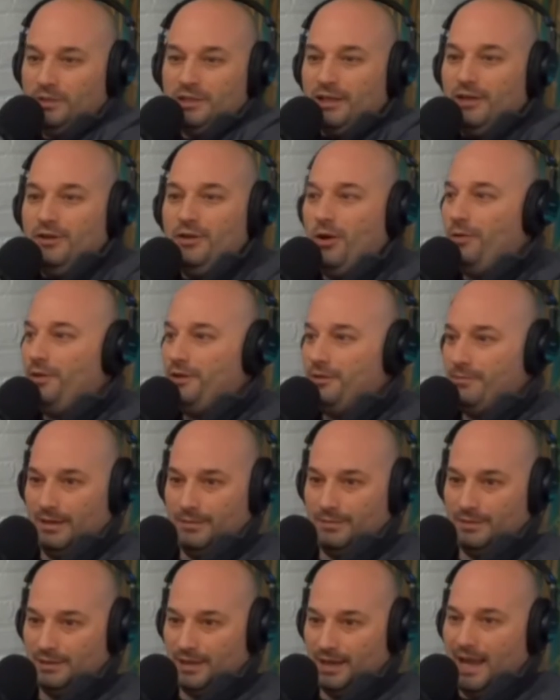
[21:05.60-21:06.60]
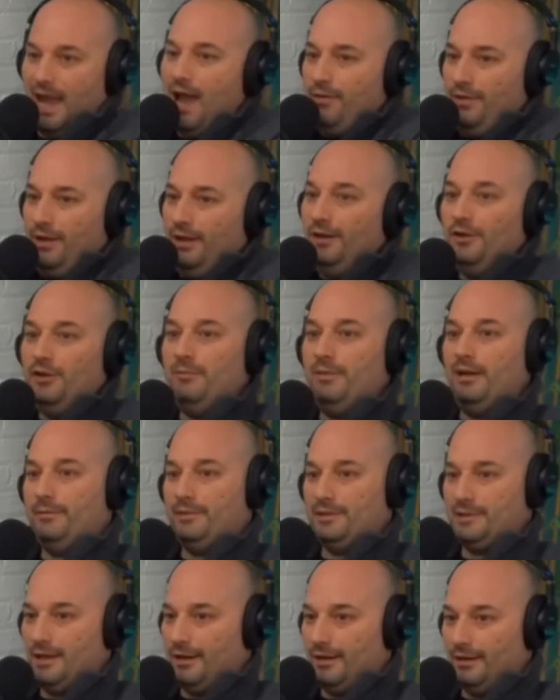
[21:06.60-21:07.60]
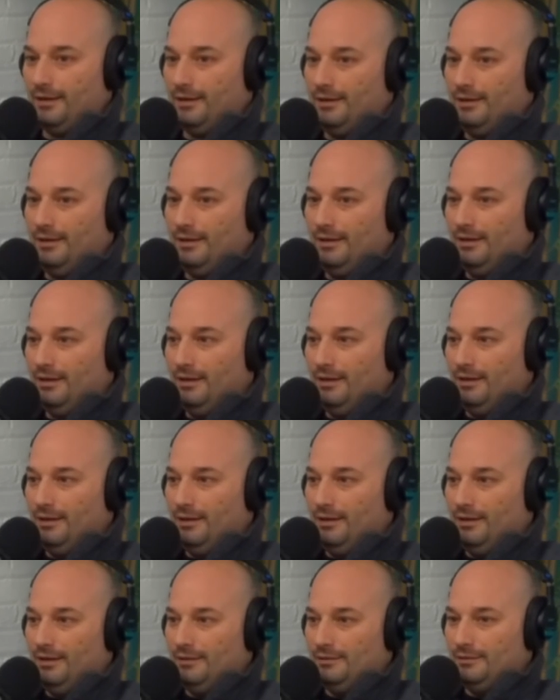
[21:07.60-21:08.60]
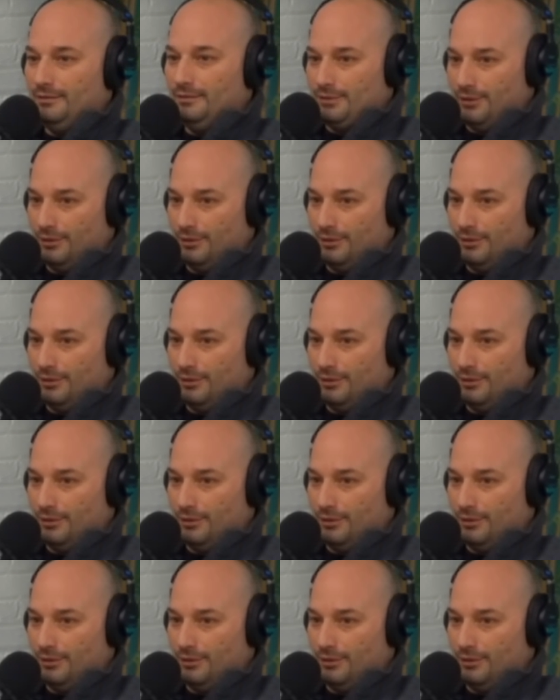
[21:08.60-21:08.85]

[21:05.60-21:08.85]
No one's gonna know that you made a mistake. How are they gonna know you made a mistake? Yeah. Mm-hmm.